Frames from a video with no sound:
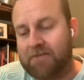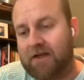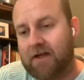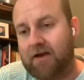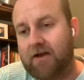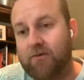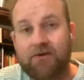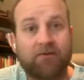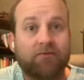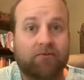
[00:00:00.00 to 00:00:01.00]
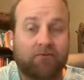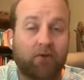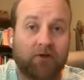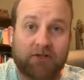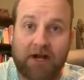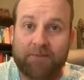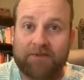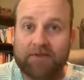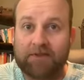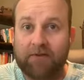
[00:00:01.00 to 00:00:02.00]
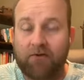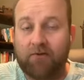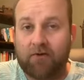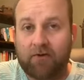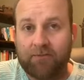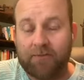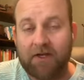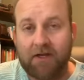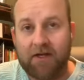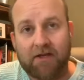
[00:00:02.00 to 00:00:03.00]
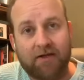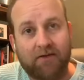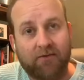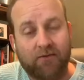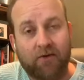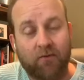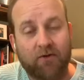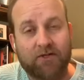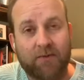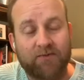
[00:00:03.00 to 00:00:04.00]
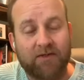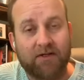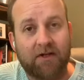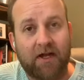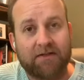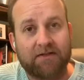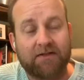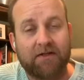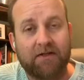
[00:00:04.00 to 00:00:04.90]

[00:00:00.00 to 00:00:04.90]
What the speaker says: And we do workshops every quarter. And one of the workshops we did last